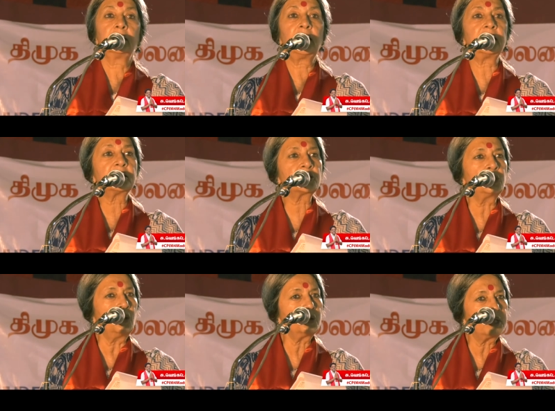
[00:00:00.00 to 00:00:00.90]
There is
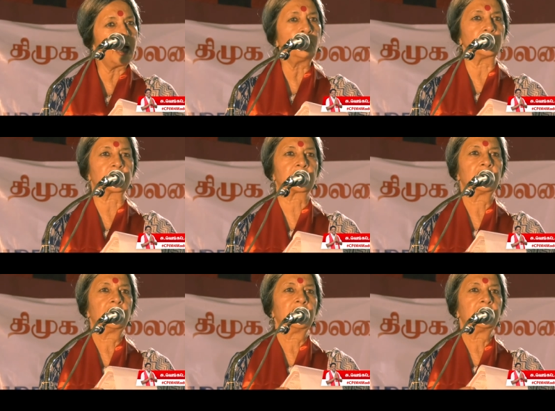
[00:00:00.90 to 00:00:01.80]
no doubt
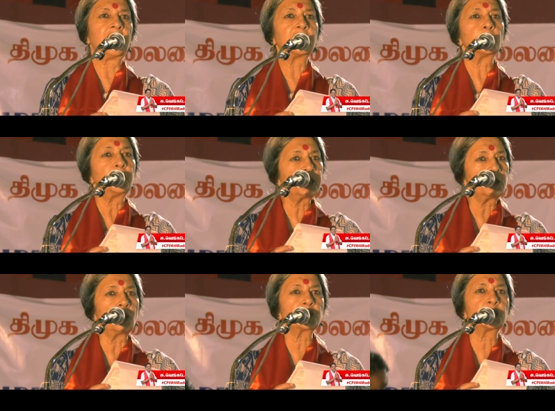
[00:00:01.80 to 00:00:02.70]
that
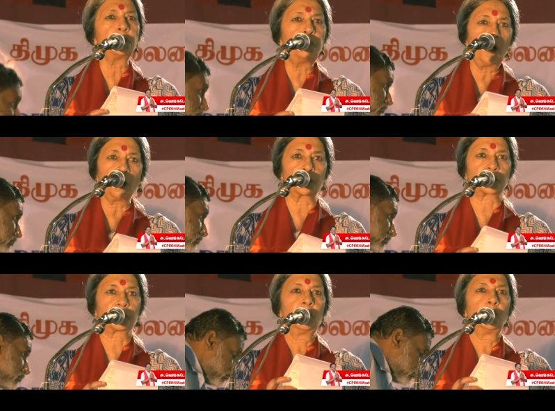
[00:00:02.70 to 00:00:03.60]
with your
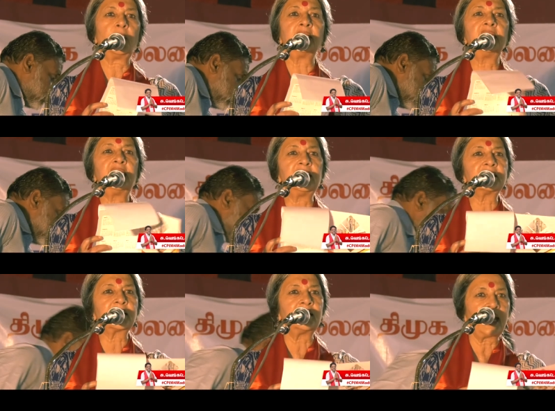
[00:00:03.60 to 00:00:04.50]
support, when he
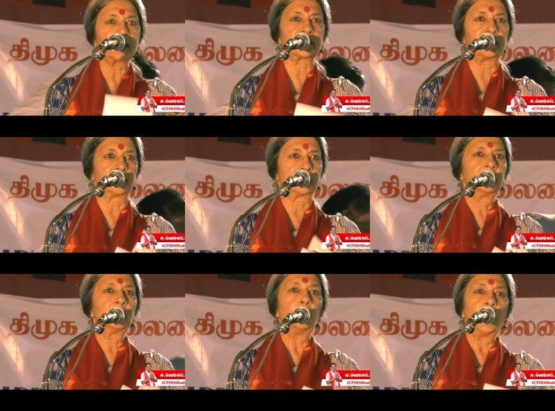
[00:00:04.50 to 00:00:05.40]
is elected,
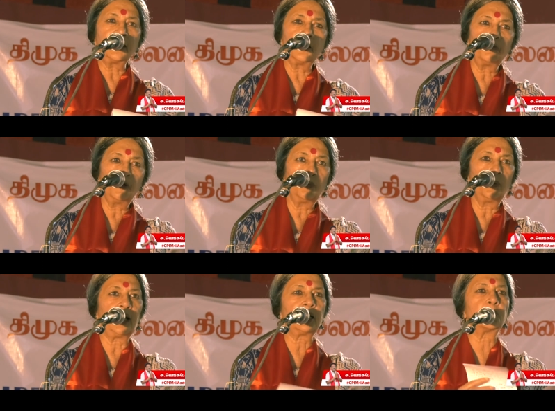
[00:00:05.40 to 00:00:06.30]
the wonderful
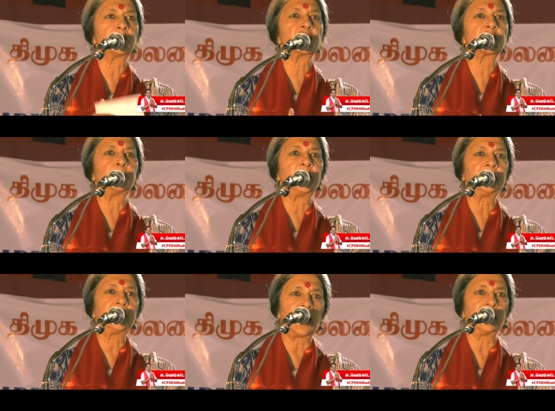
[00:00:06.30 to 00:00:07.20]
work which is
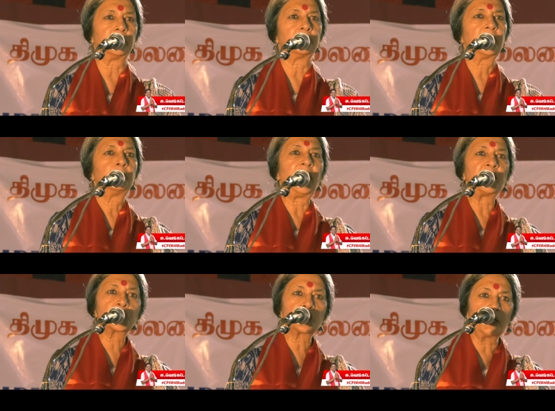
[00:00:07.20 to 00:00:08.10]
being done
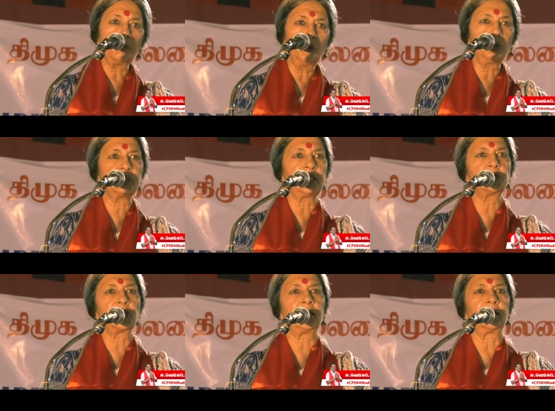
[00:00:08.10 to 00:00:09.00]
by Shri
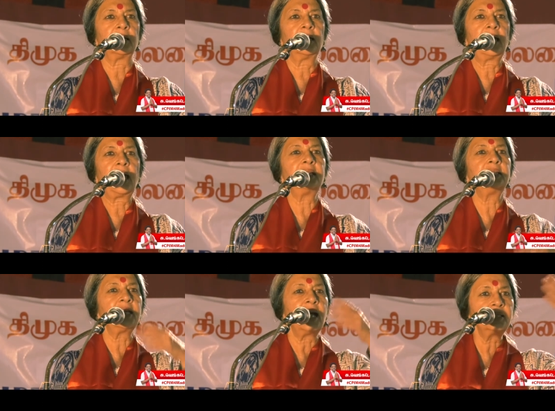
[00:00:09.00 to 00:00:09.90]
Murthyji
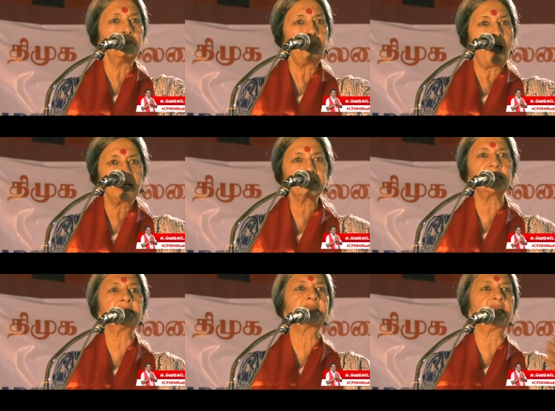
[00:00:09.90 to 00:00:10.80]
and the other
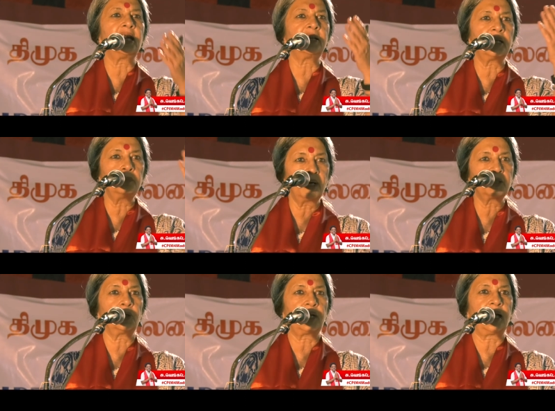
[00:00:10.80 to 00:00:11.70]
parties here in
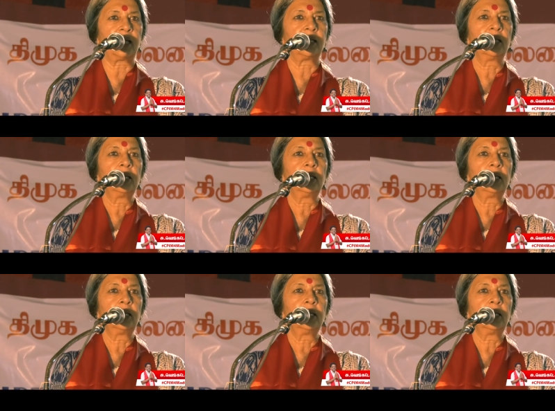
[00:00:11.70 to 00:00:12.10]
Madurai